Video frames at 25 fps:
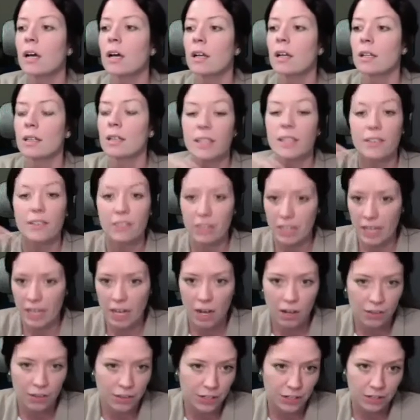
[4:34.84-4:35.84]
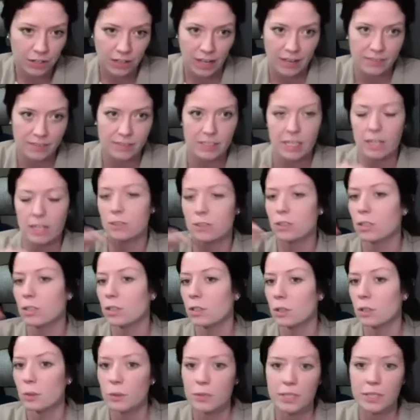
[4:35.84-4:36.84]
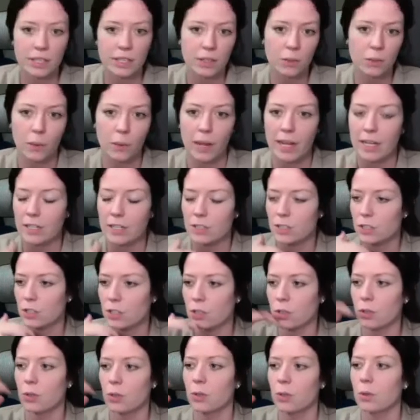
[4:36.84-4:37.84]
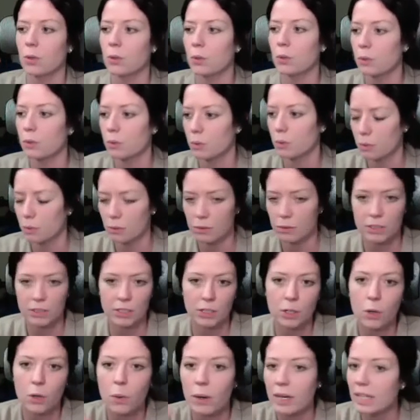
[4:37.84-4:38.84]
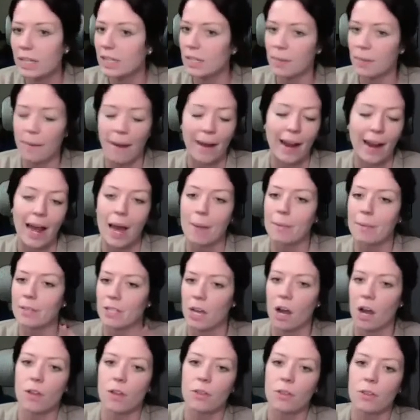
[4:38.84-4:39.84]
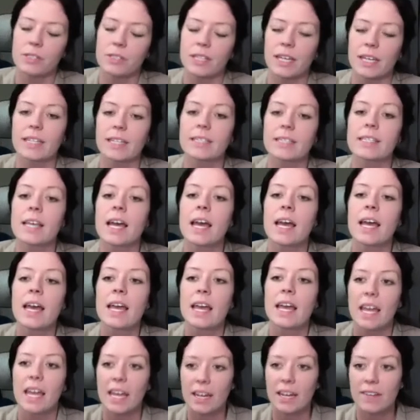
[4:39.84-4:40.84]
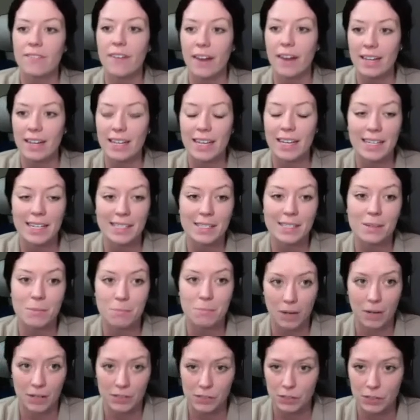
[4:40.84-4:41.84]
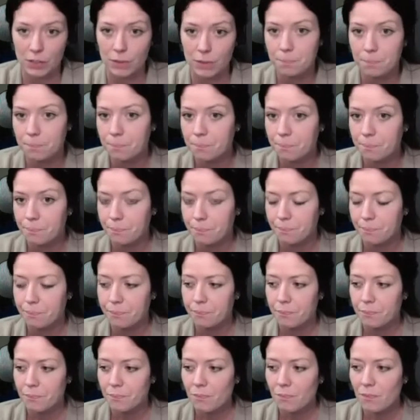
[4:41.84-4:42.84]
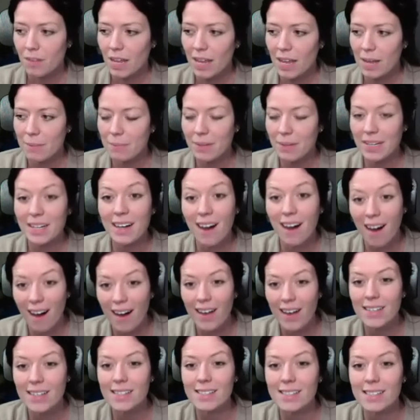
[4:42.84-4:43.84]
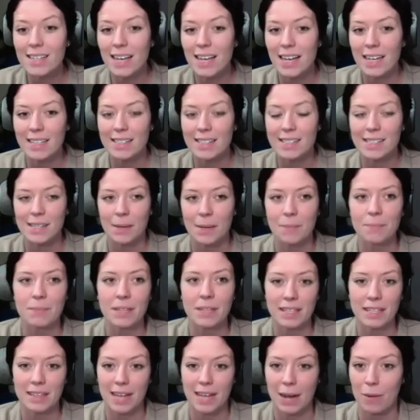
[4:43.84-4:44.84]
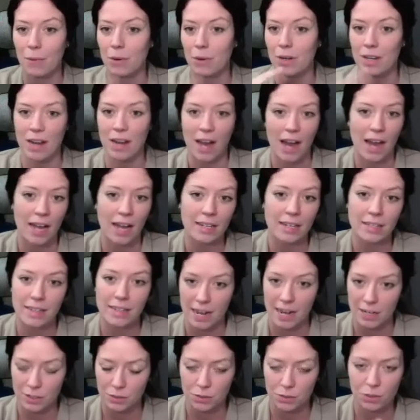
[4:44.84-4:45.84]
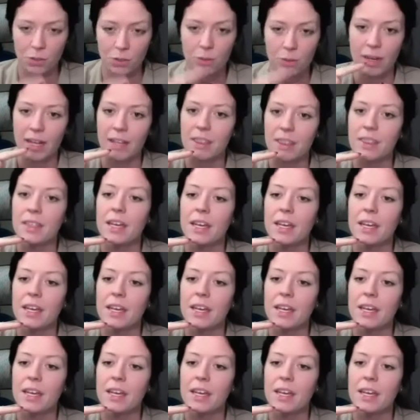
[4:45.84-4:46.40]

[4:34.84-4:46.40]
living a healthier lifestyle, to losing the weight, to quitting the bad habits, all those things. Inviting is a muscle. And because it's something that we're not natural with,